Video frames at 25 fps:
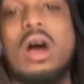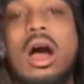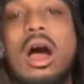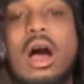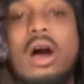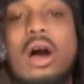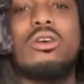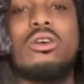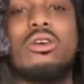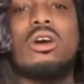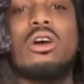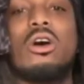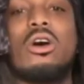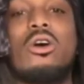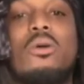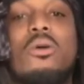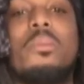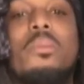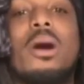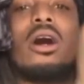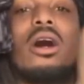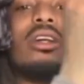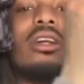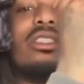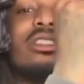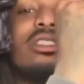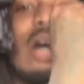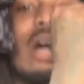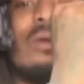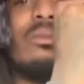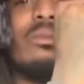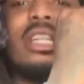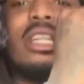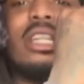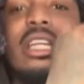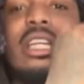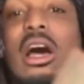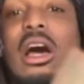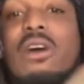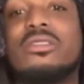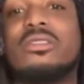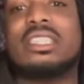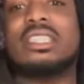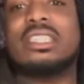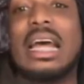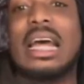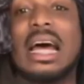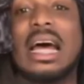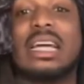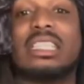said, Auntie. You know how they
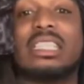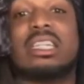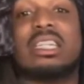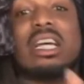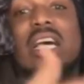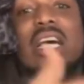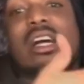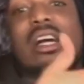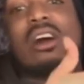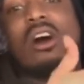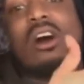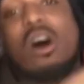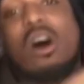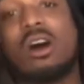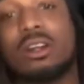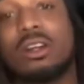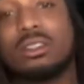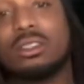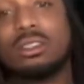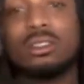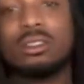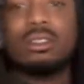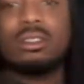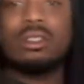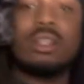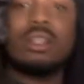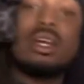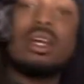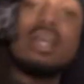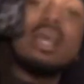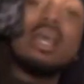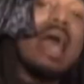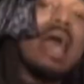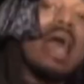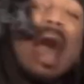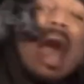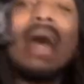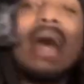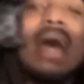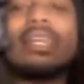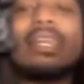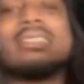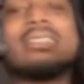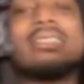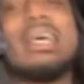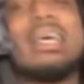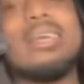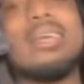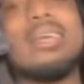be adding those ad libs, uh, like the